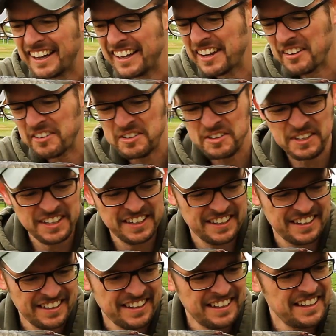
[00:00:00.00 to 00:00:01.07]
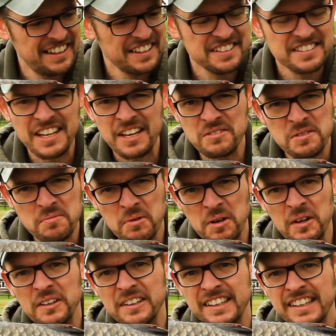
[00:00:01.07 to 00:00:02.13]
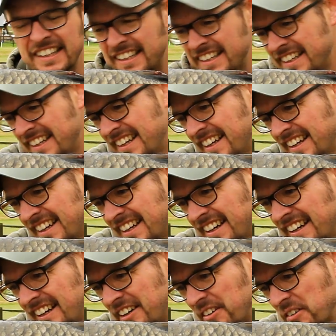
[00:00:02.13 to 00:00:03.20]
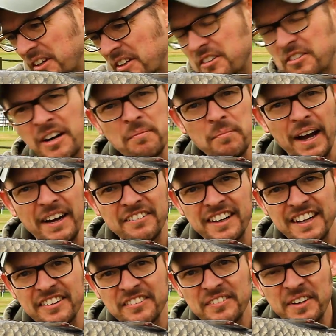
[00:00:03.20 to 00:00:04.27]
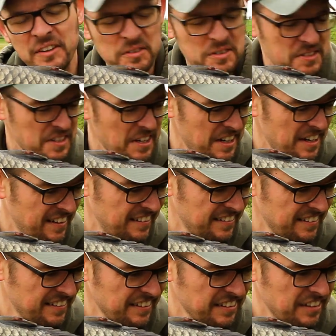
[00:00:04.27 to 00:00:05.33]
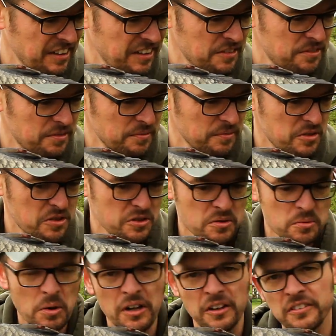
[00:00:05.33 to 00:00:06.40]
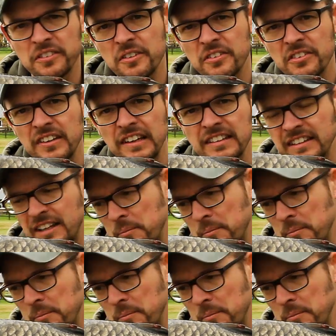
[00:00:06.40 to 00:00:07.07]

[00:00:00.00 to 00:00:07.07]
Another one. Same spot. When I crept back round, there was little kind of swirls of silk